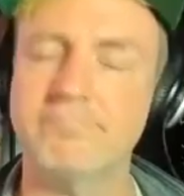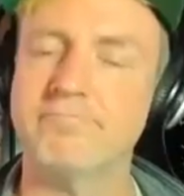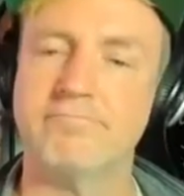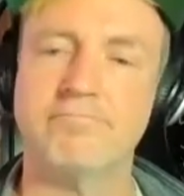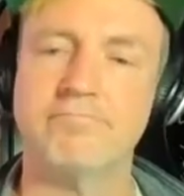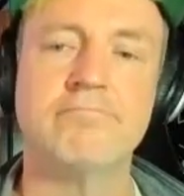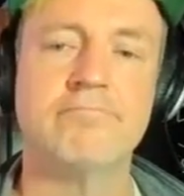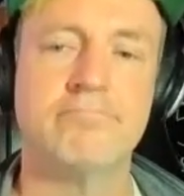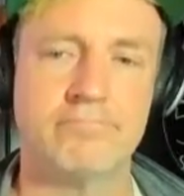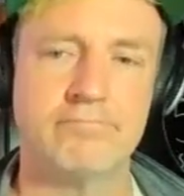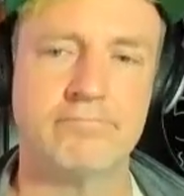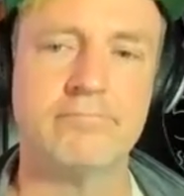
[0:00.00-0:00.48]

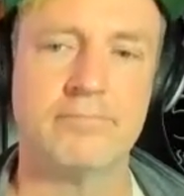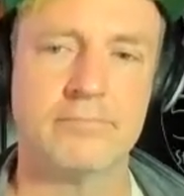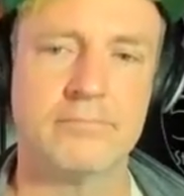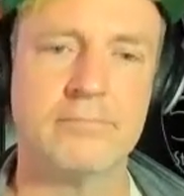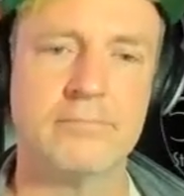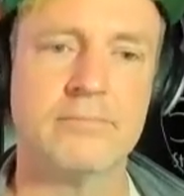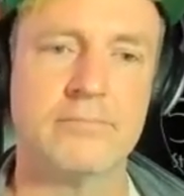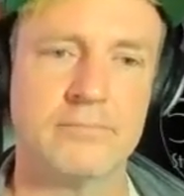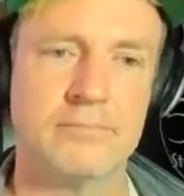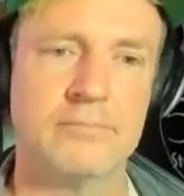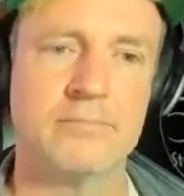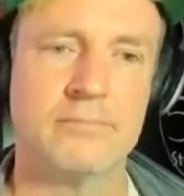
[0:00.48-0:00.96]

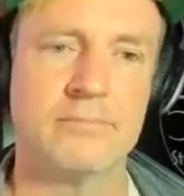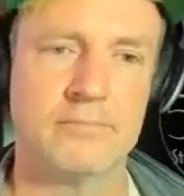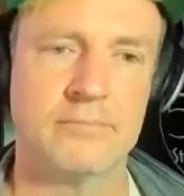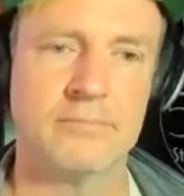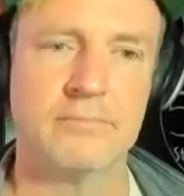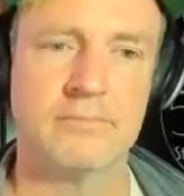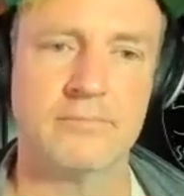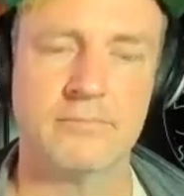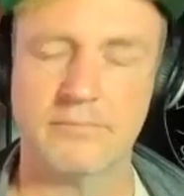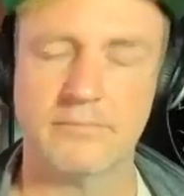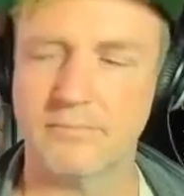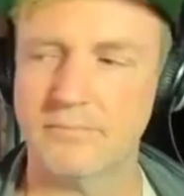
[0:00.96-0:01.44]

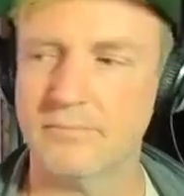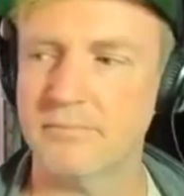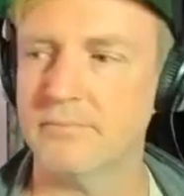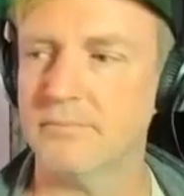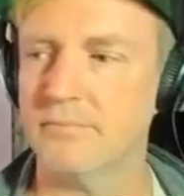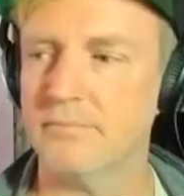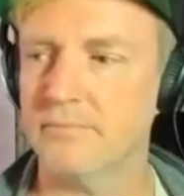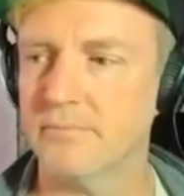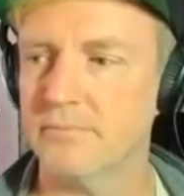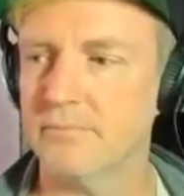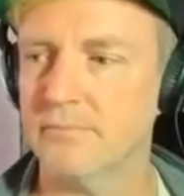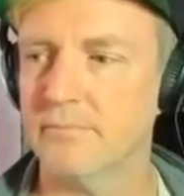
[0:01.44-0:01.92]

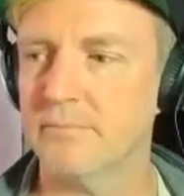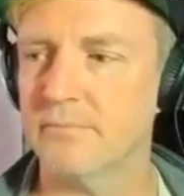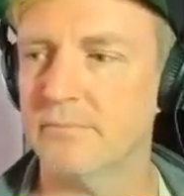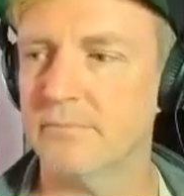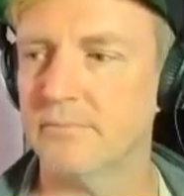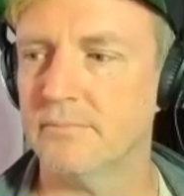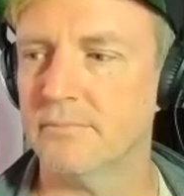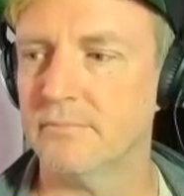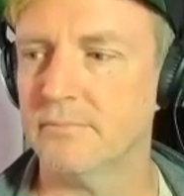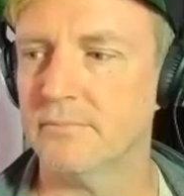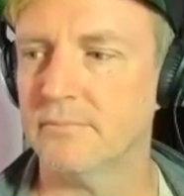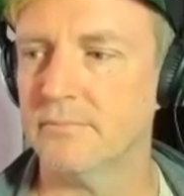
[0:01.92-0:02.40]

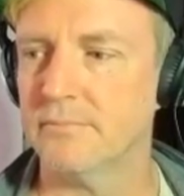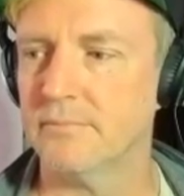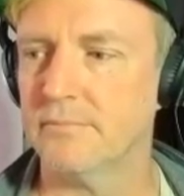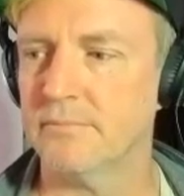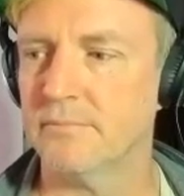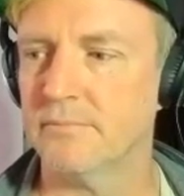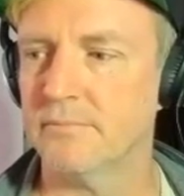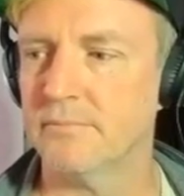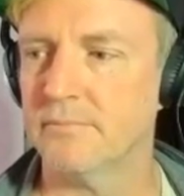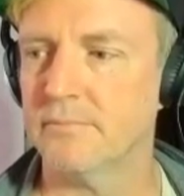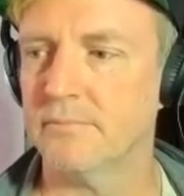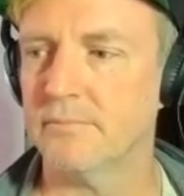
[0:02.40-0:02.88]

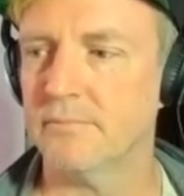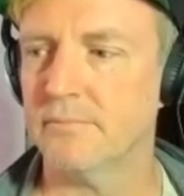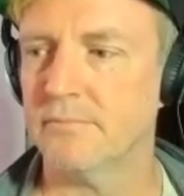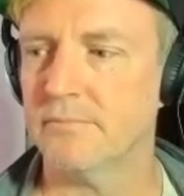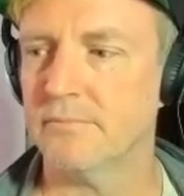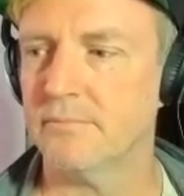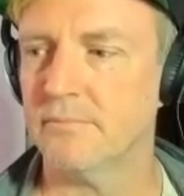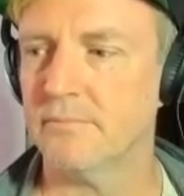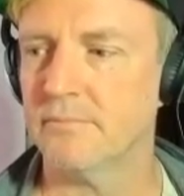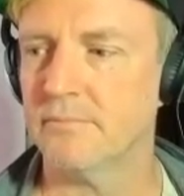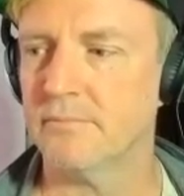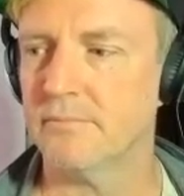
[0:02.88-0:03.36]

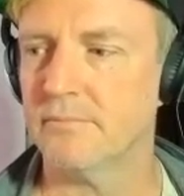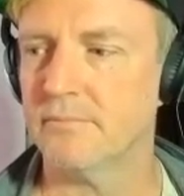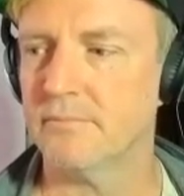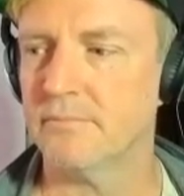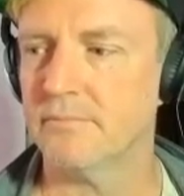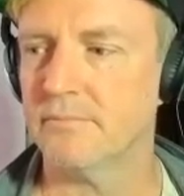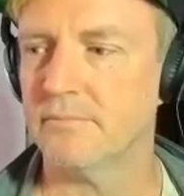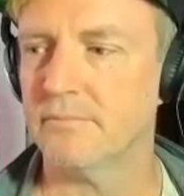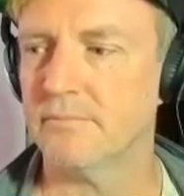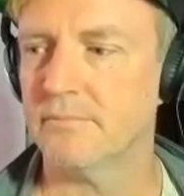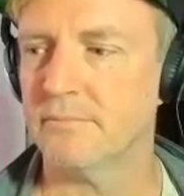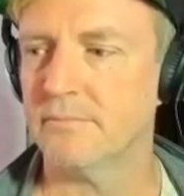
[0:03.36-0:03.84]

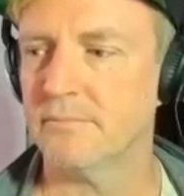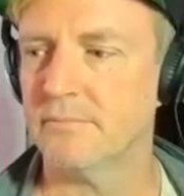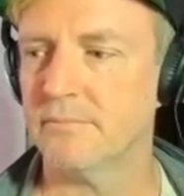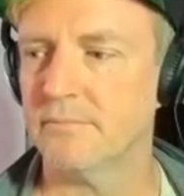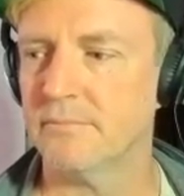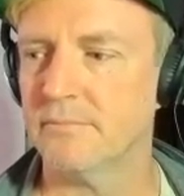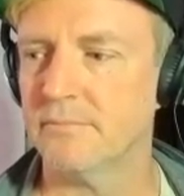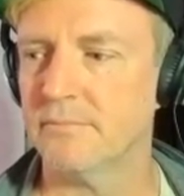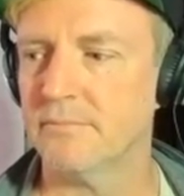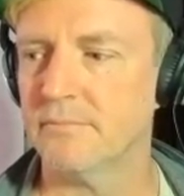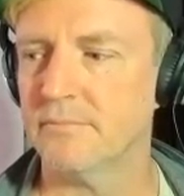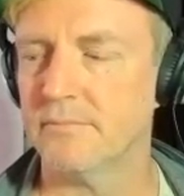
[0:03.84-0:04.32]

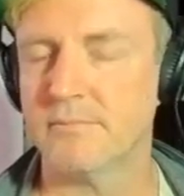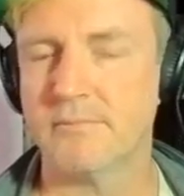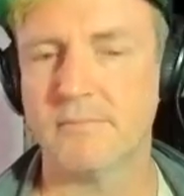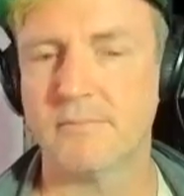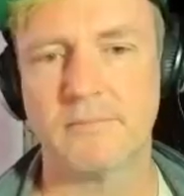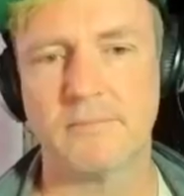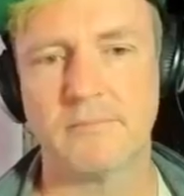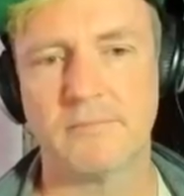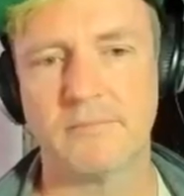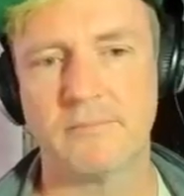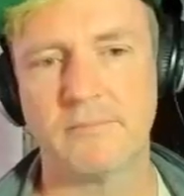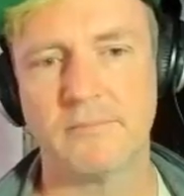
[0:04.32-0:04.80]

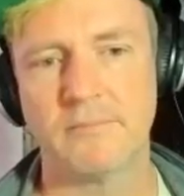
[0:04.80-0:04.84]
(not speaking)